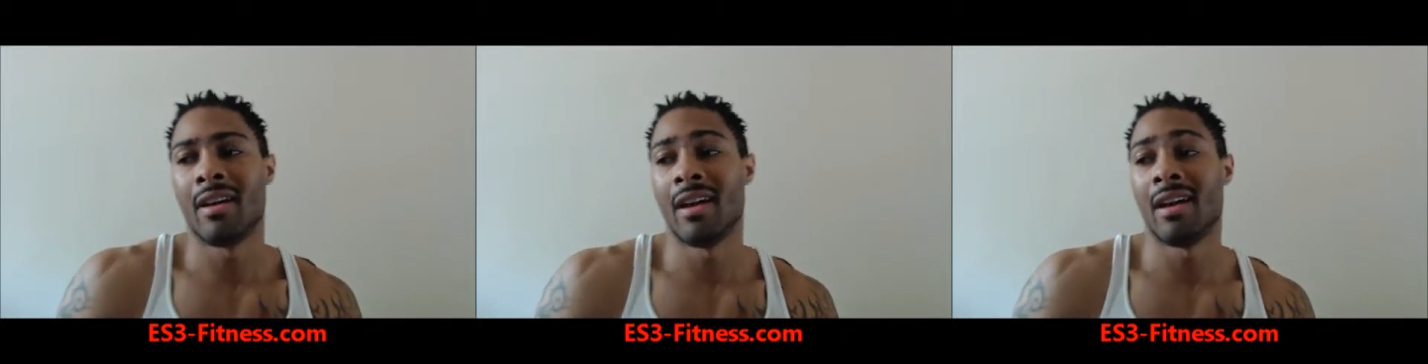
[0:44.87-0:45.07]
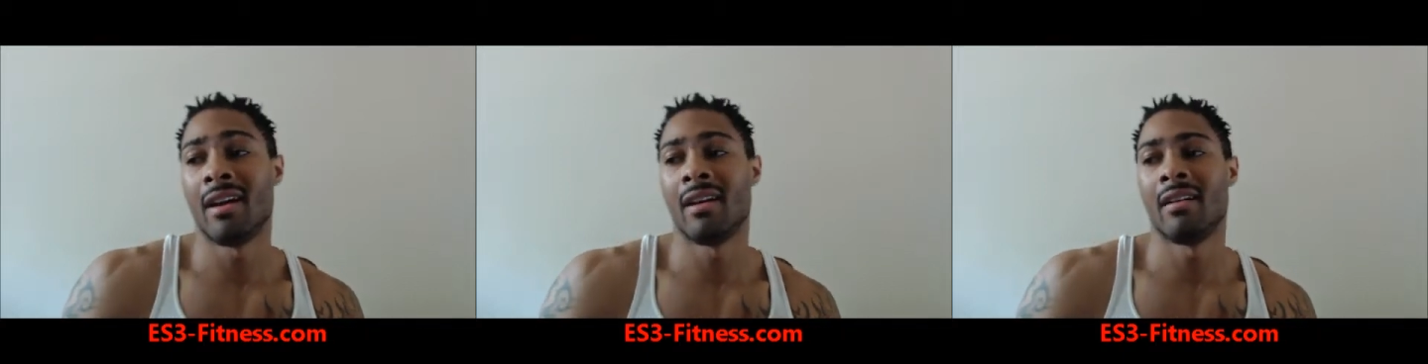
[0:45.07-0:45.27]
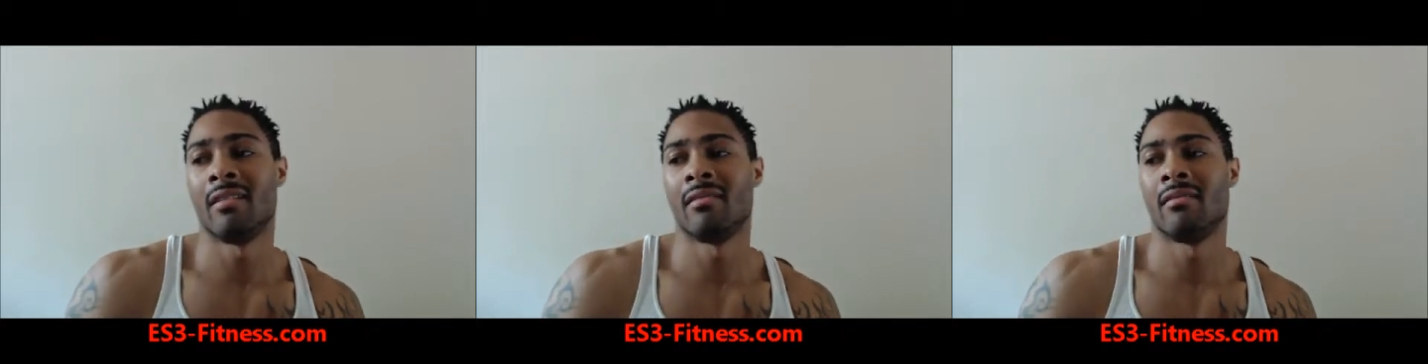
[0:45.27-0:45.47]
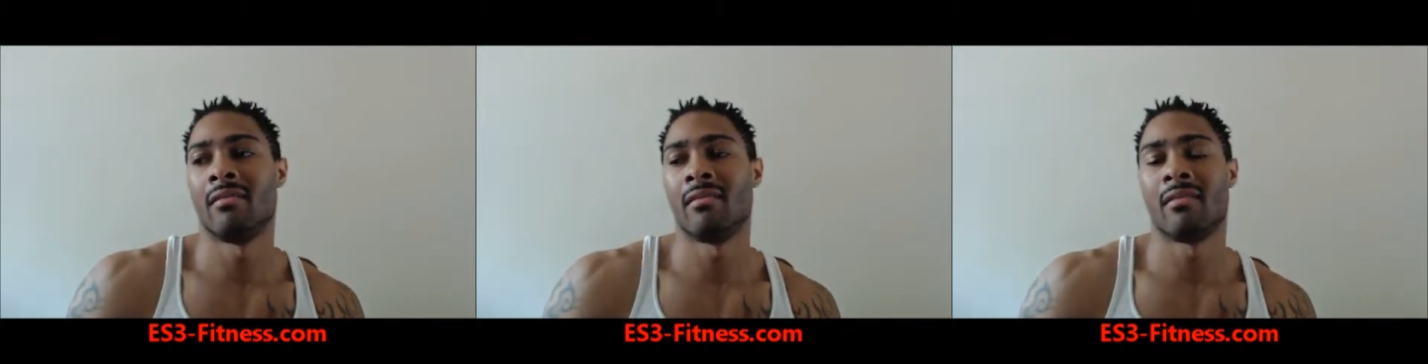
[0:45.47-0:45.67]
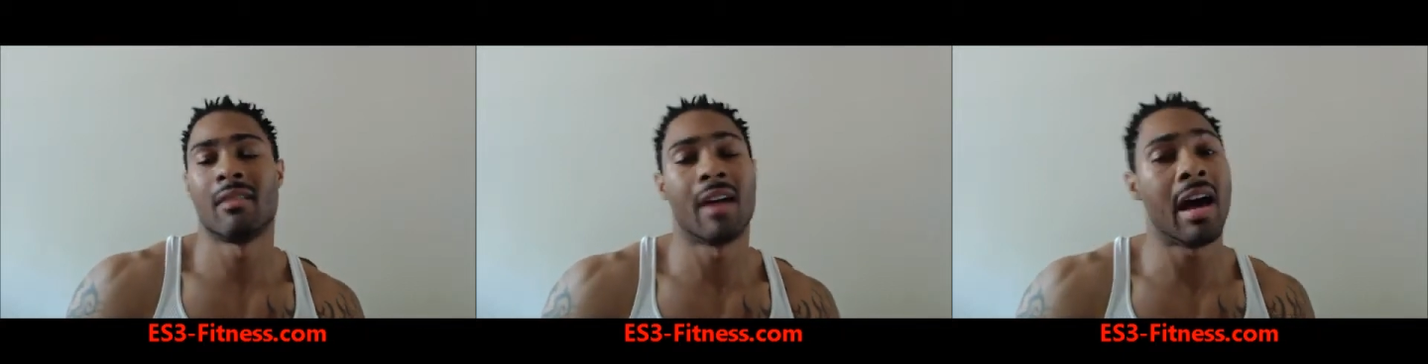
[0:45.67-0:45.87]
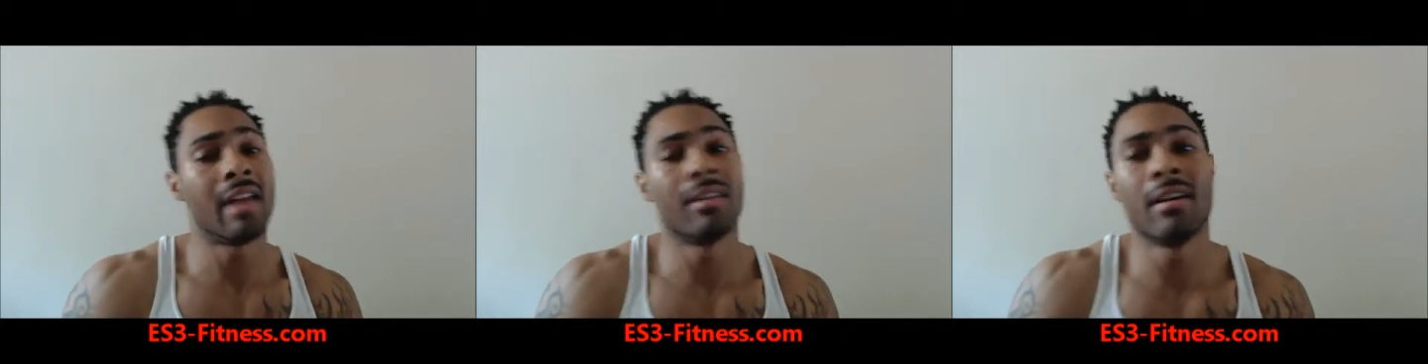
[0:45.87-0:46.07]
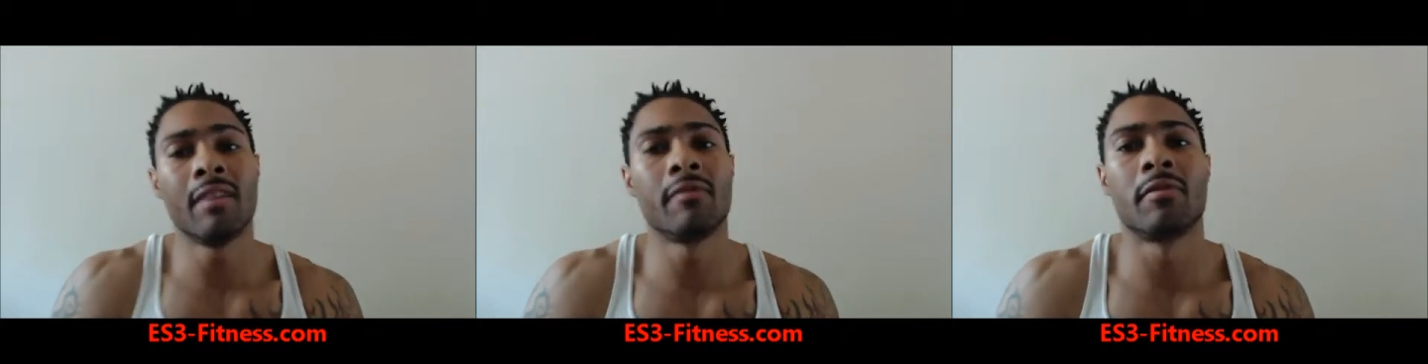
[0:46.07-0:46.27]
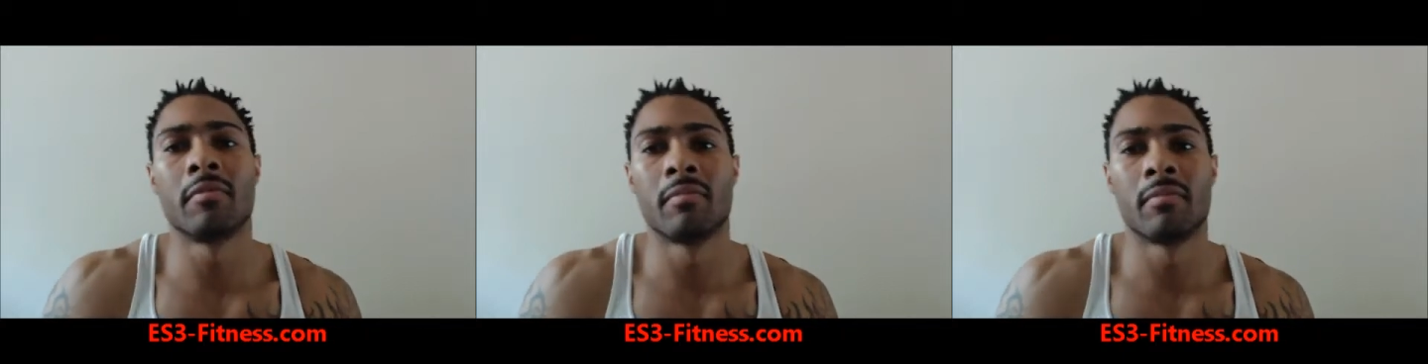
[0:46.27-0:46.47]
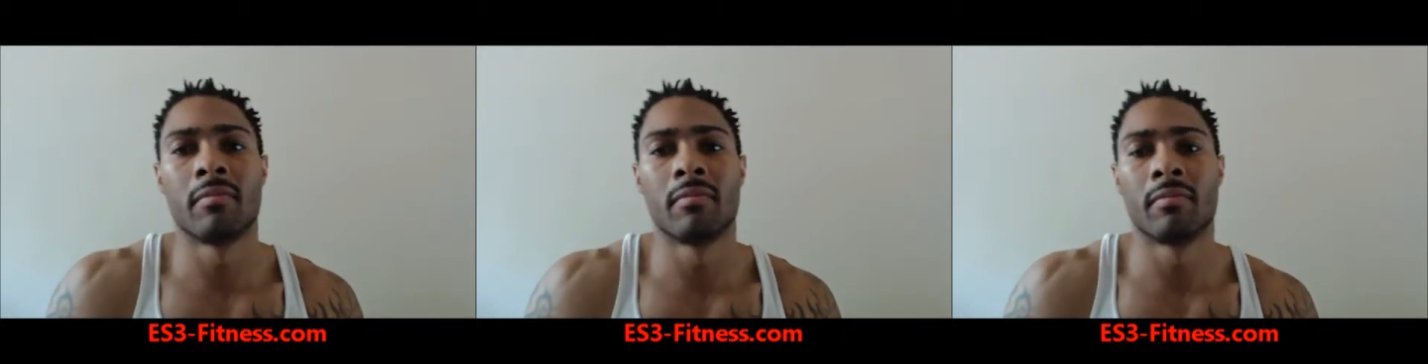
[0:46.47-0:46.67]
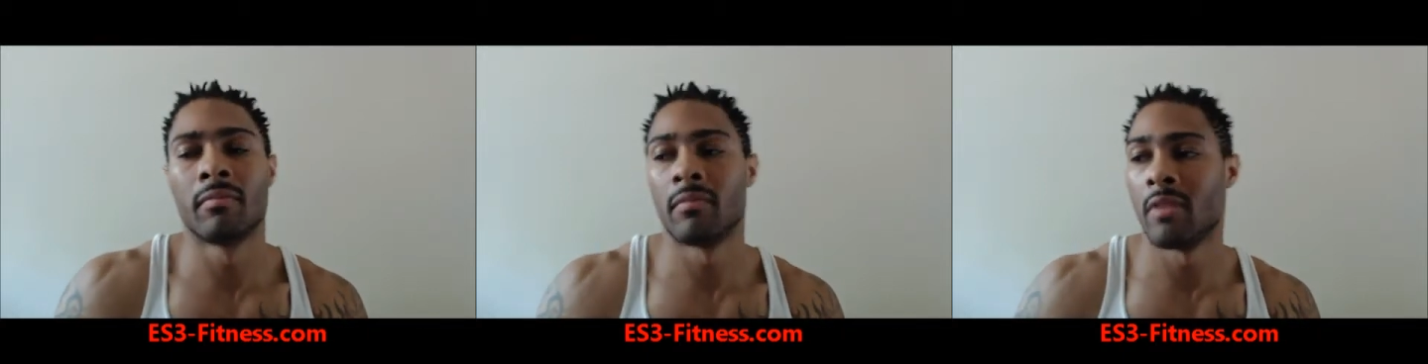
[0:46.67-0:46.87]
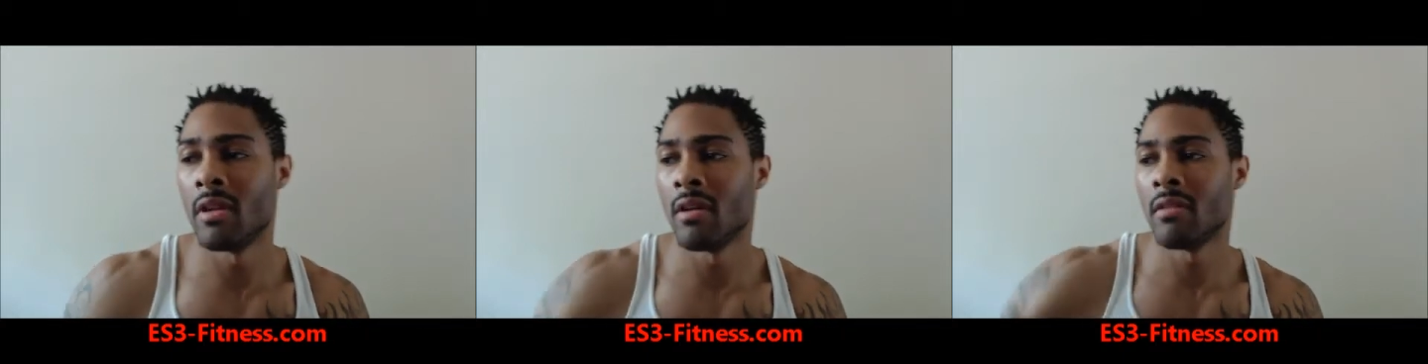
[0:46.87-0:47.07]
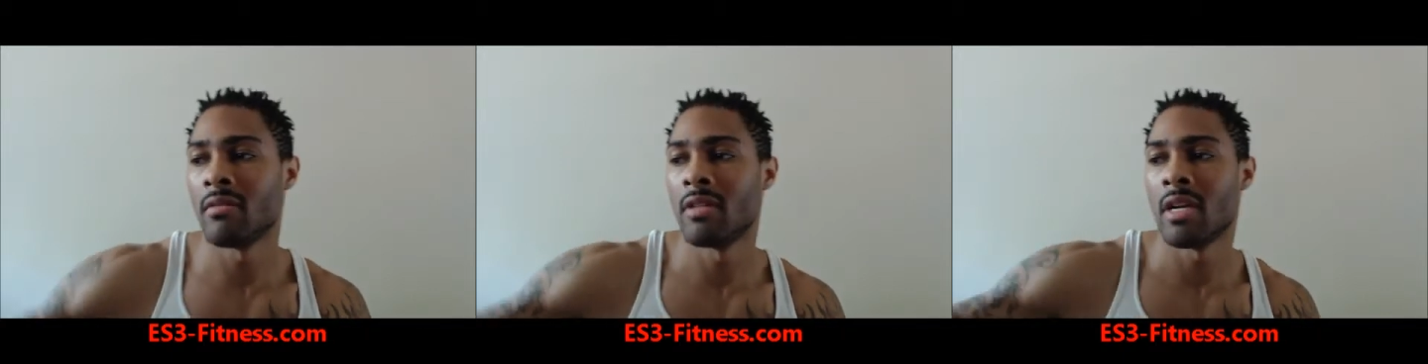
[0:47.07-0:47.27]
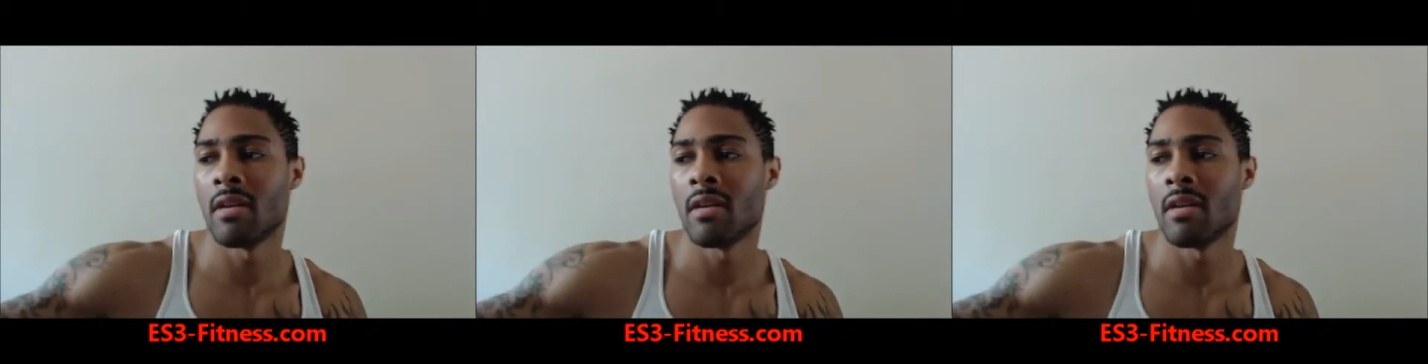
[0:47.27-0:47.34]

And I love them, you know,